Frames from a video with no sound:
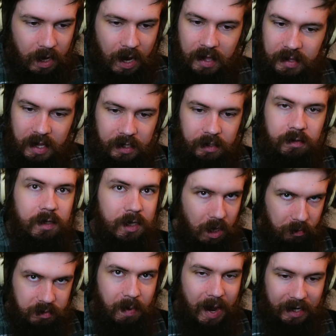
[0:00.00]
then
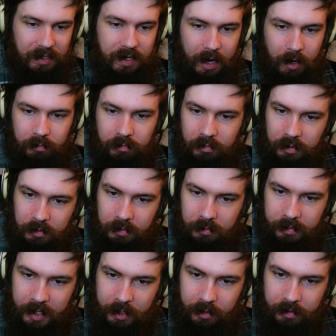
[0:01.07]
comes back down a
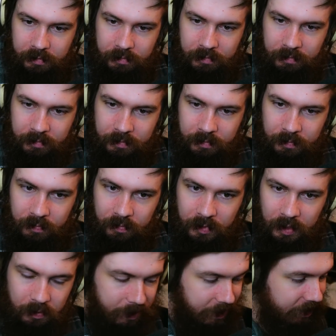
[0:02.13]
little later.
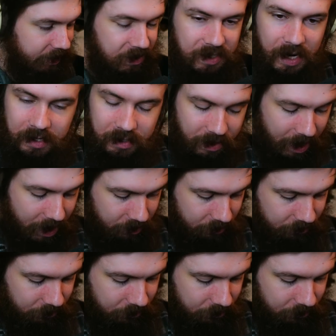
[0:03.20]
We can extend that.